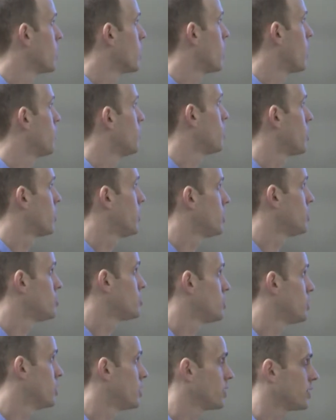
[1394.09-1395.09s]
Uh, then our
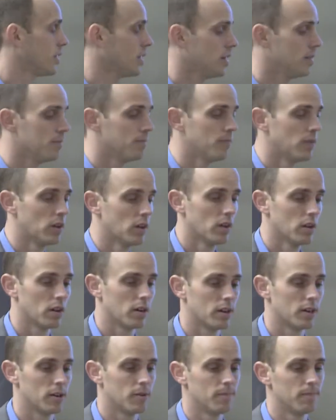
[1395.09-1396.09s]
engineering team,
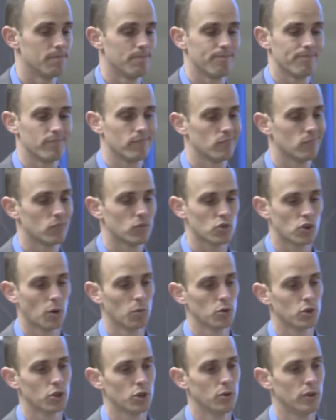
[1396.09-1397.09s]
um,
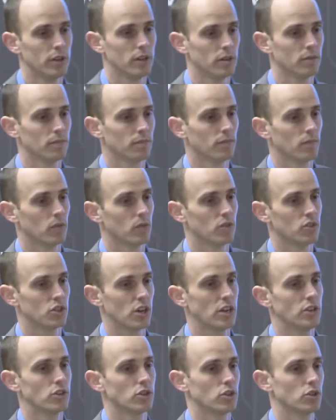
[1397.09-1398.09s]
troubleshooting,
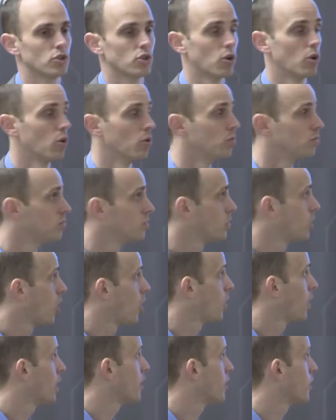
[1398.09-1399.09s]
change control,
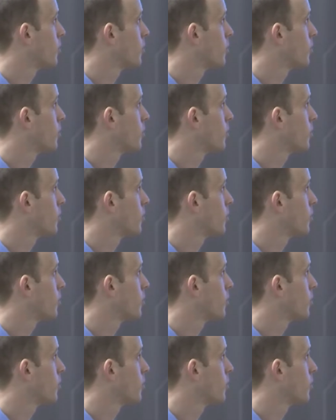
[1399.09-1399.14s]
call that